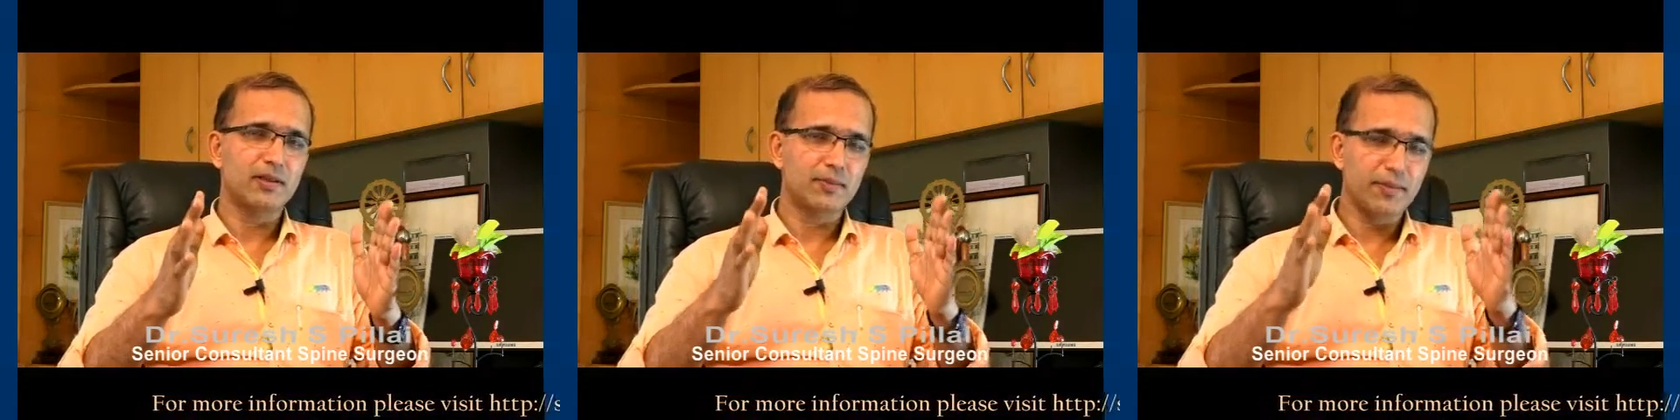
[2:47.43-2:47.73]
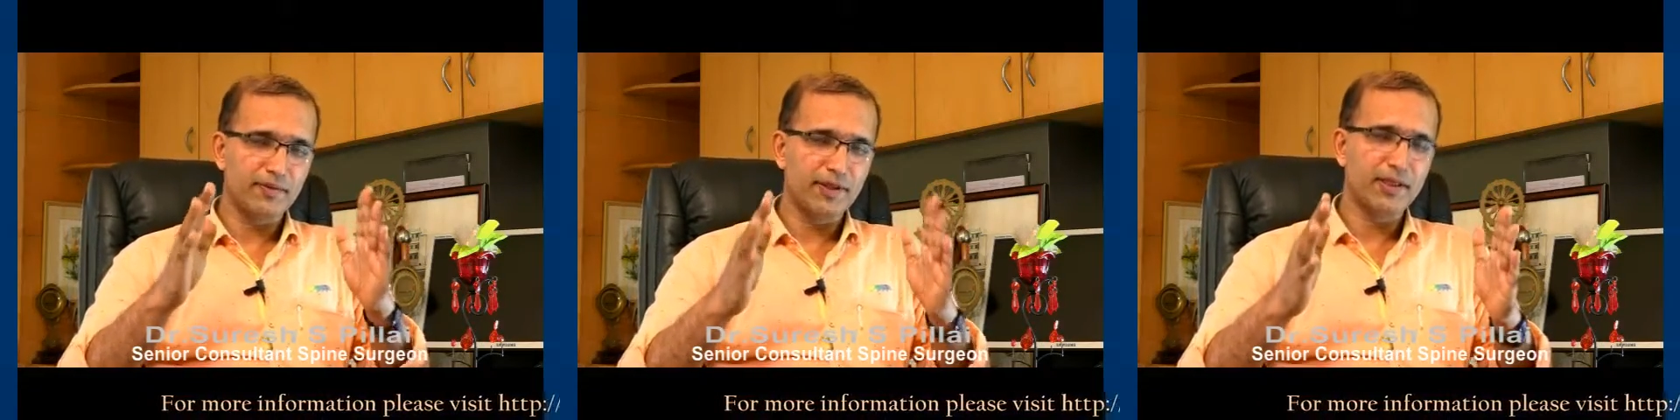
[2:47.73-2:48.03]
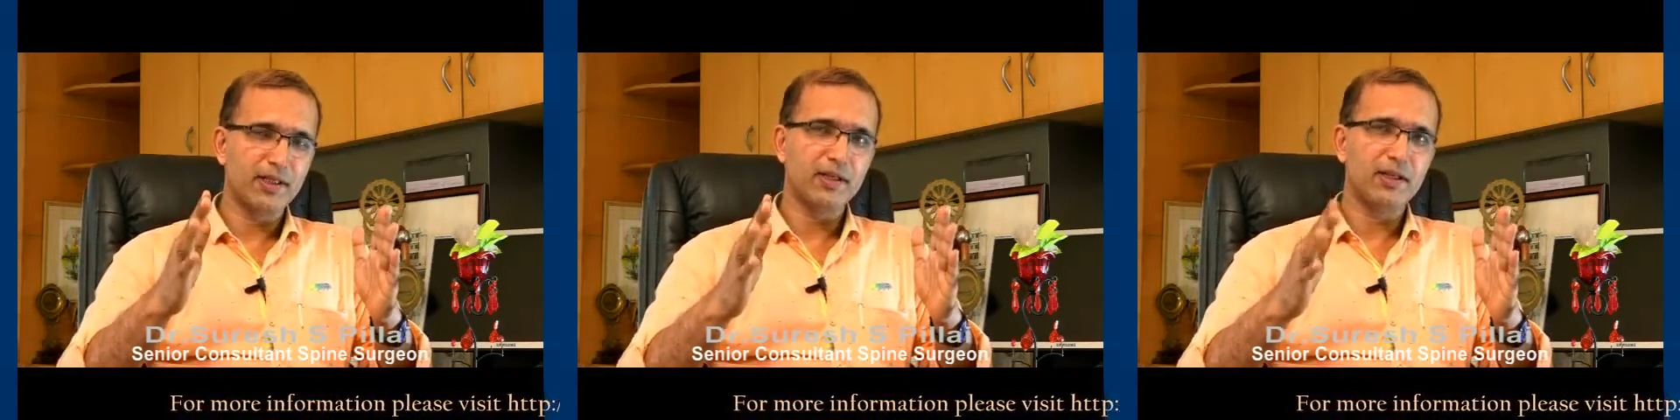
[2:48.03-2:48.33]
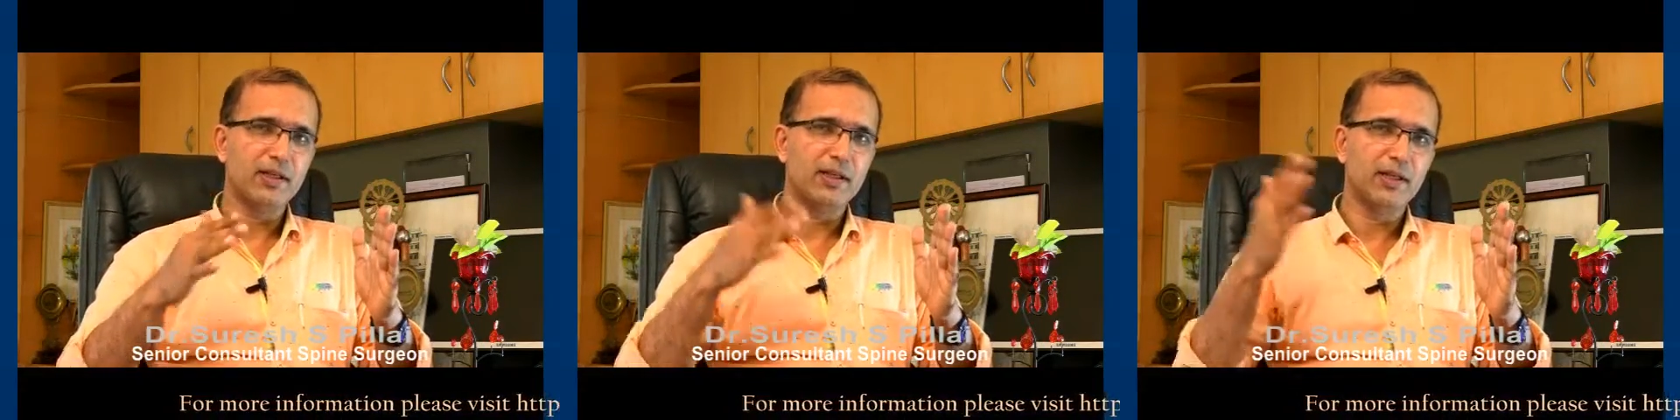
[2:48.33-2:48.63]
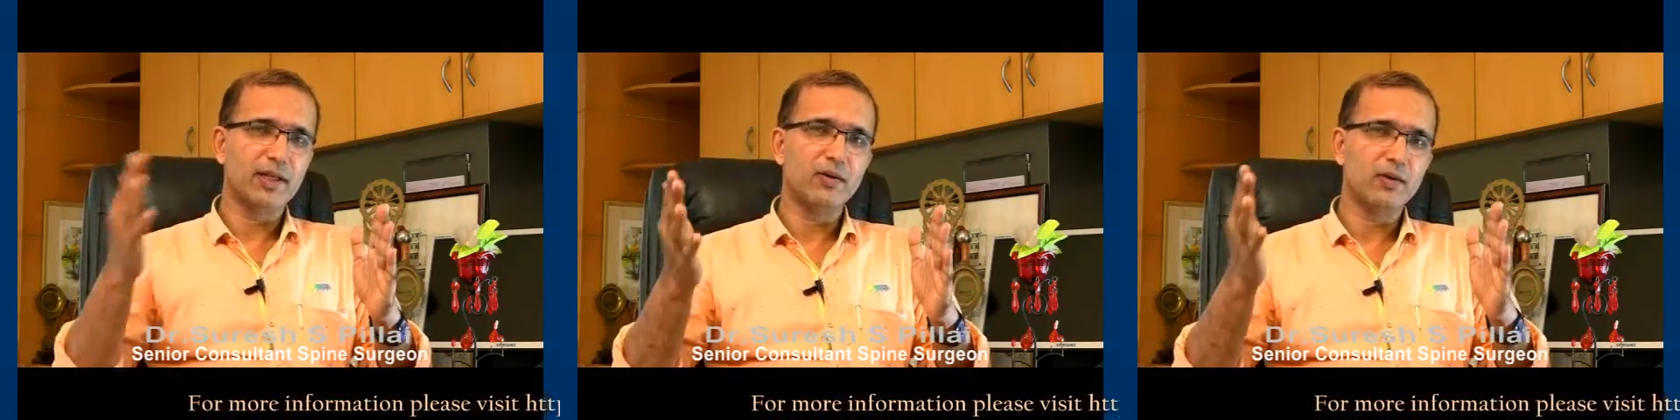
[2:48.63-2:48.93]
preventing
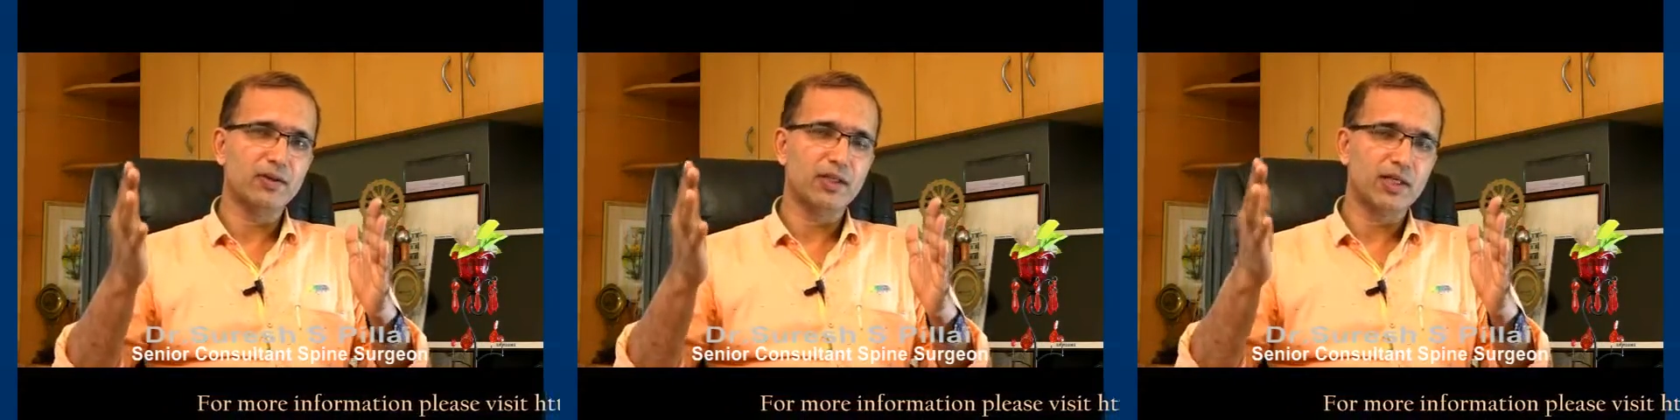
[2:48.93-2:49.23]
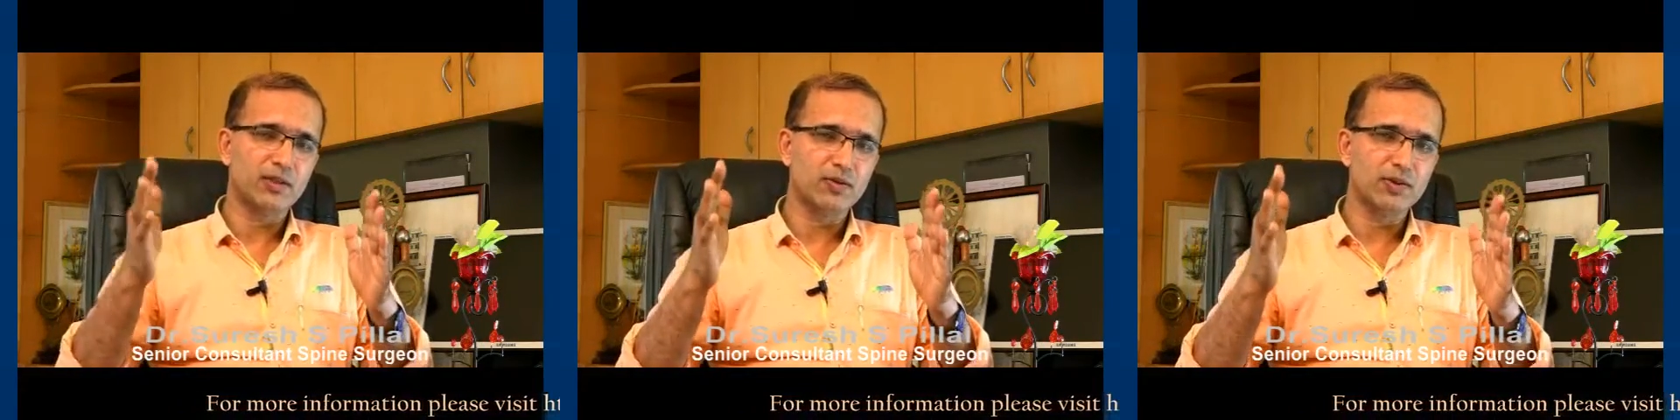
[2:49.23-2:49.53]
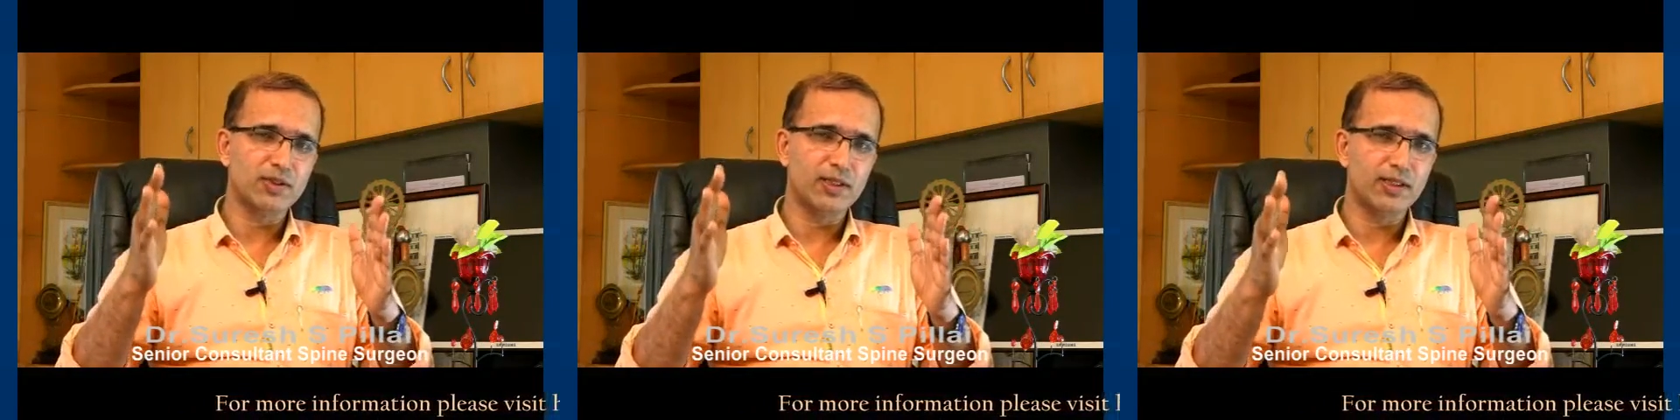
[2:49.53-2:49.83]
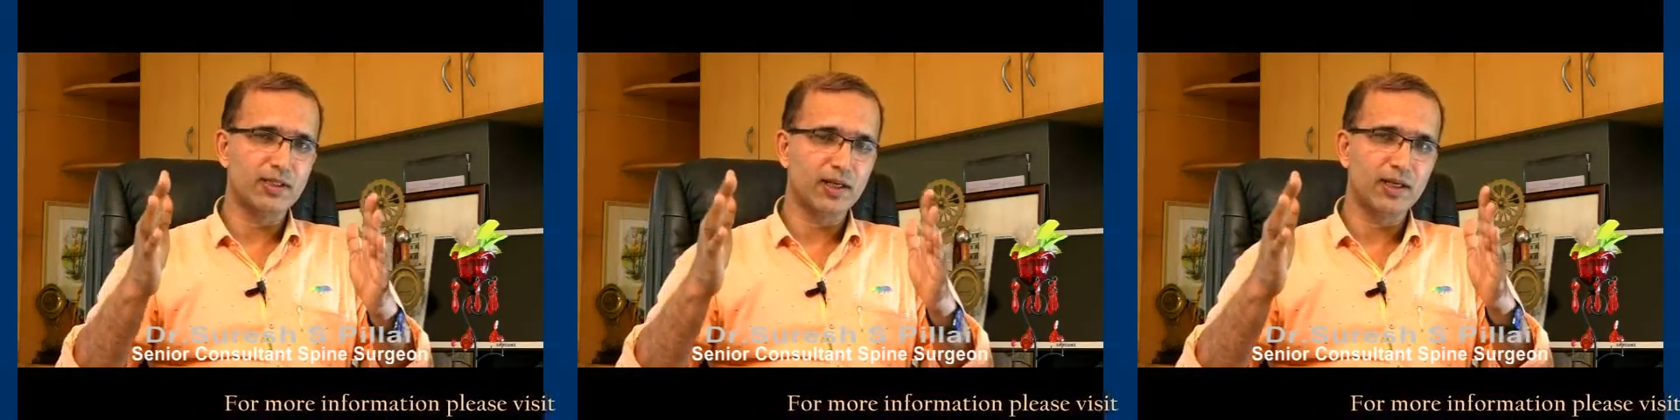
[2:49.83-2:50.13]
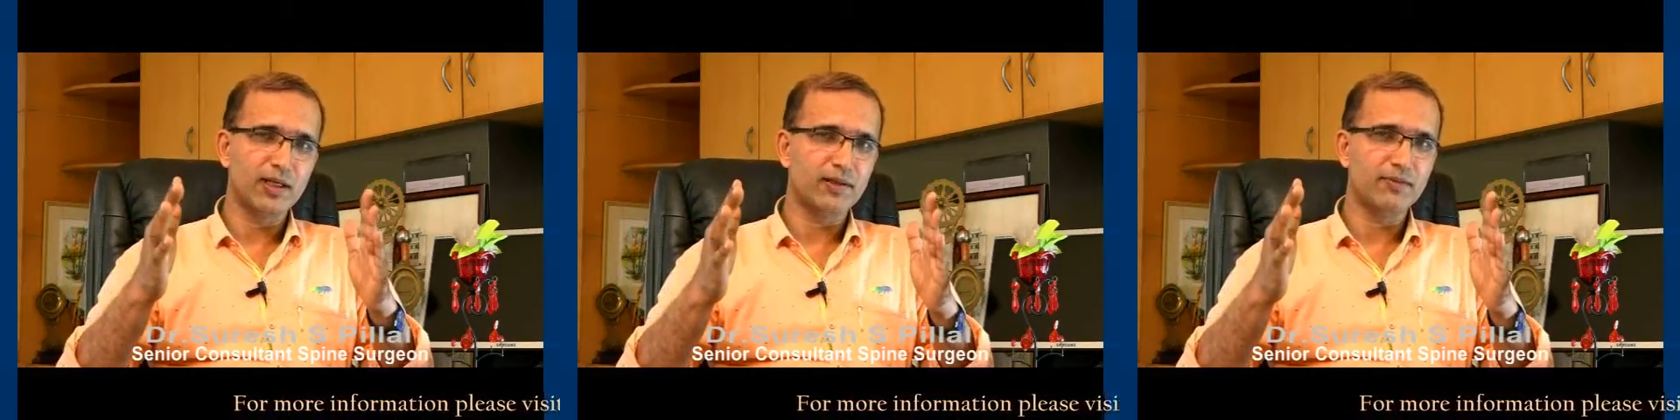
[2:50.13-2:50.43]
early osteoarthrosis and
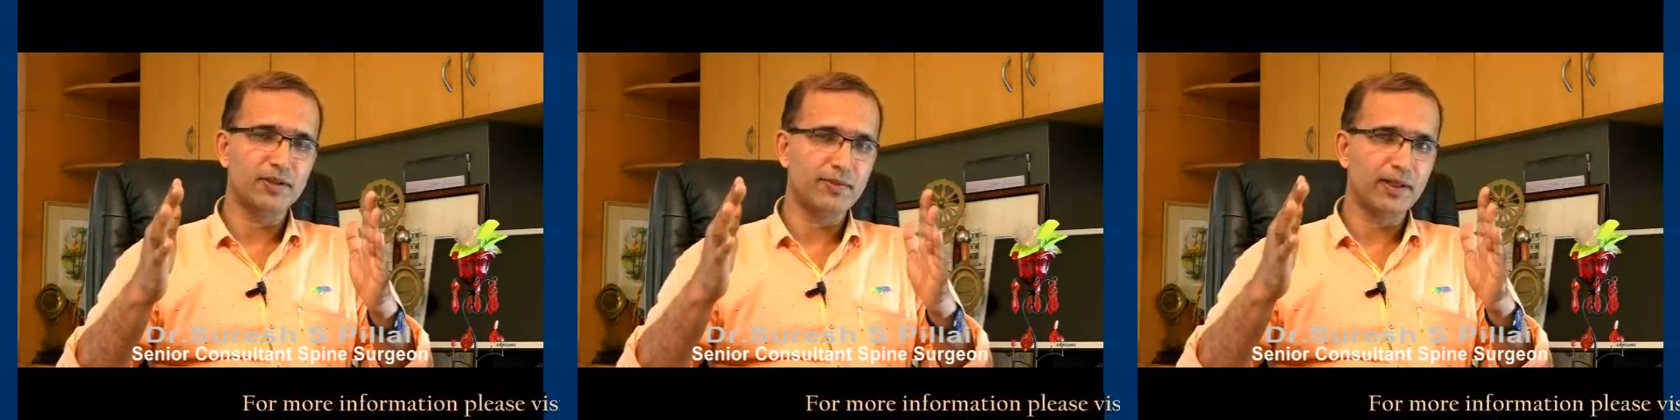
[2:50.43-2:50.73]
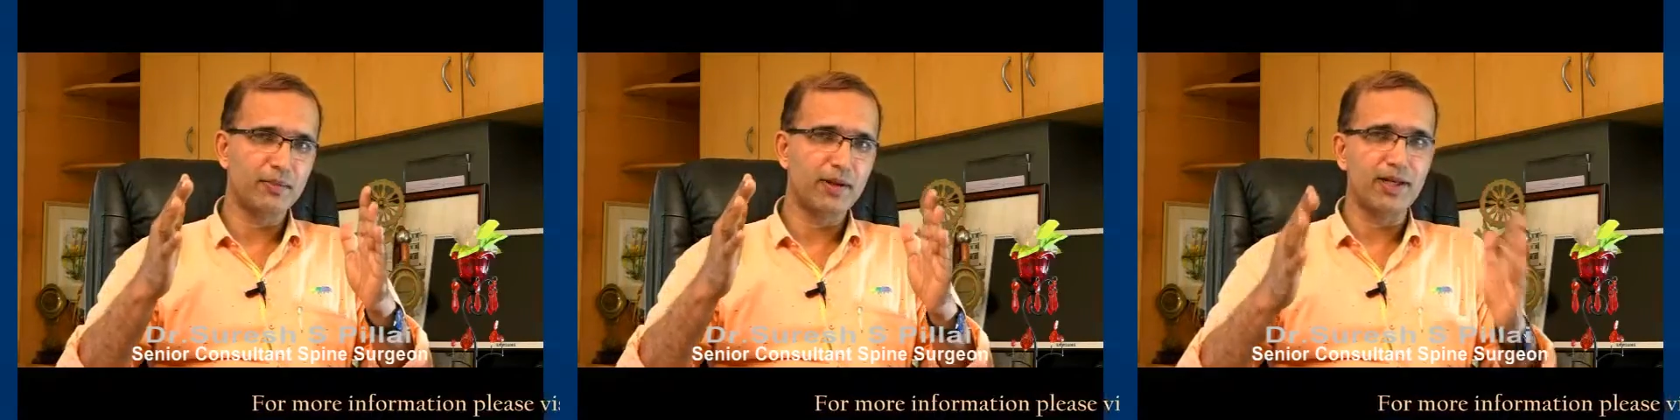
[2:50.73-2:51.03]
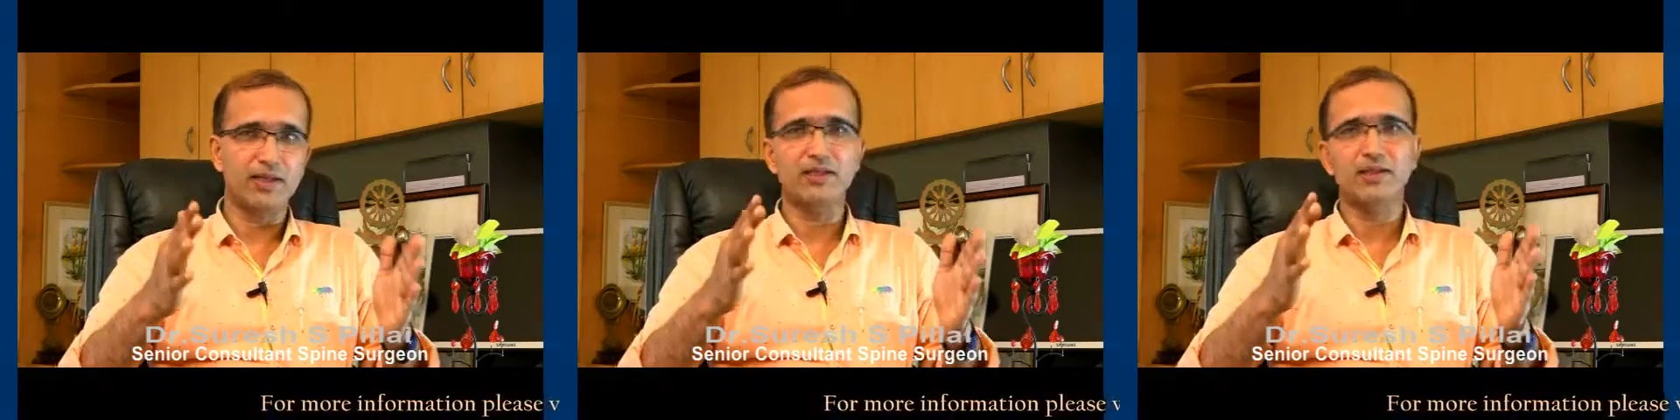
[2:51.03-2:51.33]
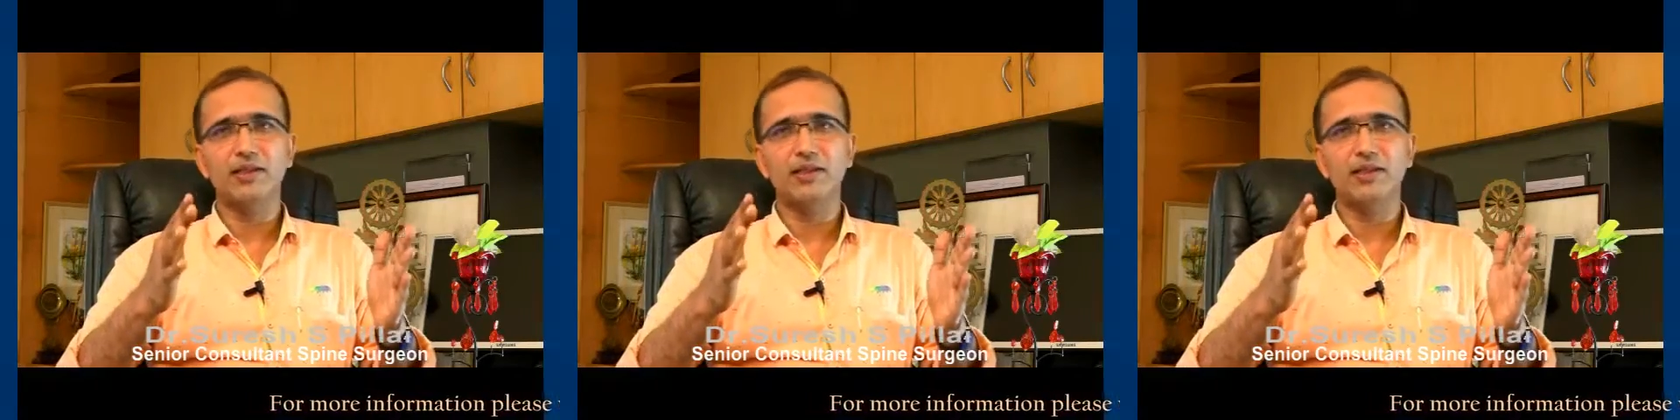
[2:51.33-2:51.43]
truncal and spinal balance,